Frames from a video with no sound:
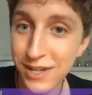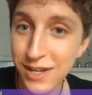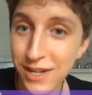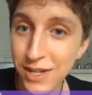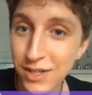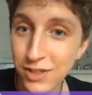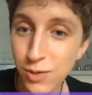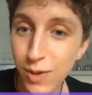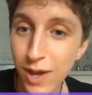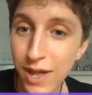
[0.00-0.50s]

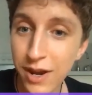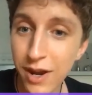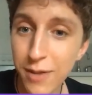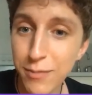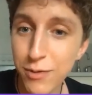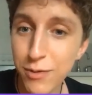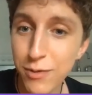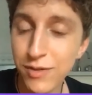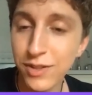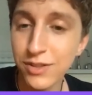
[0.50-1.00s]
So I ended up
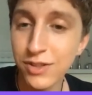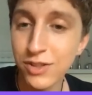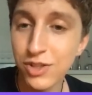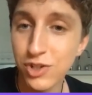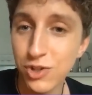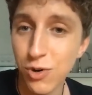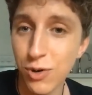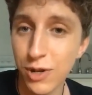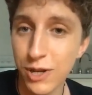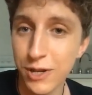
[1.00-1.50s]
moving to
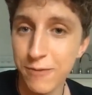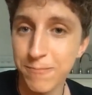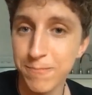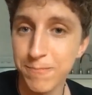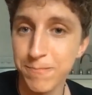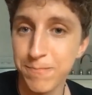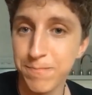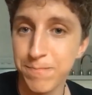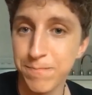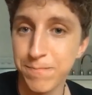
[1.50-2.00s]
Detroit
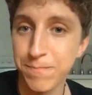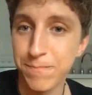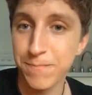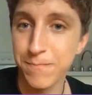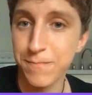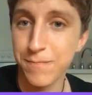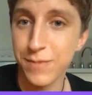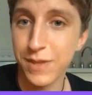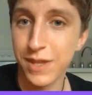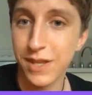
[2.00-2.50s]

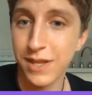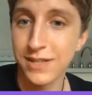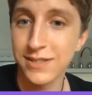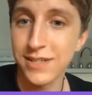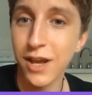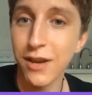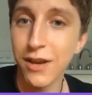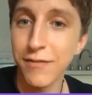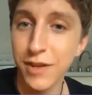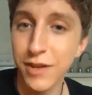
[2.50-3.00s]
because I
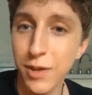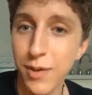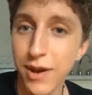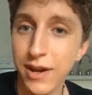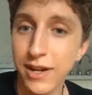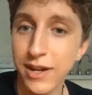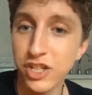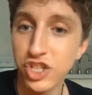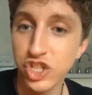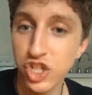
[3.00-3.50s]
got a video
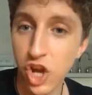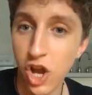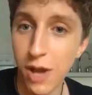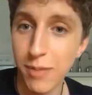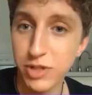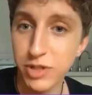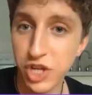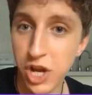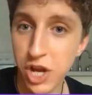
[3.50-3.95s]
editing job.